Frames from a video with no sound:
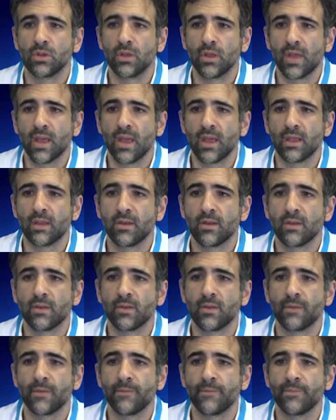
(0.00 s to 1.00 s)
and
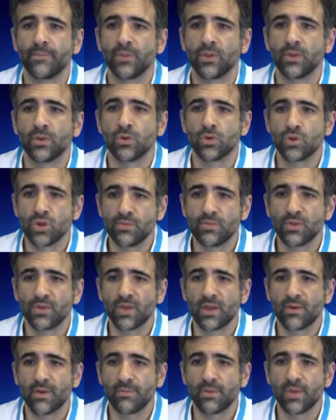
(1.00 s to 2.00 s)
the
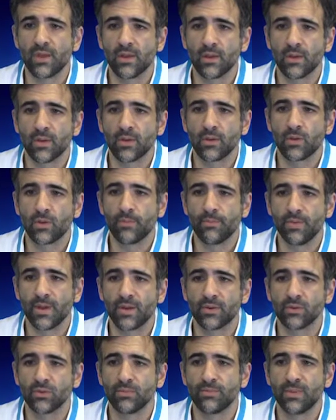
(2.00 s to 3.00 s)
chemotherapy
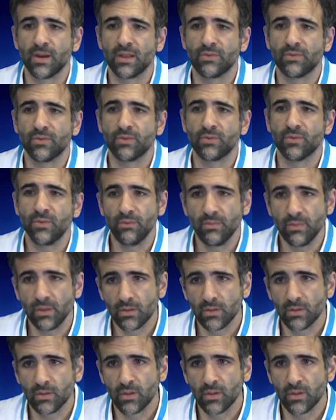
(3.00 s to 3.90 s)
compared to palliative treatment.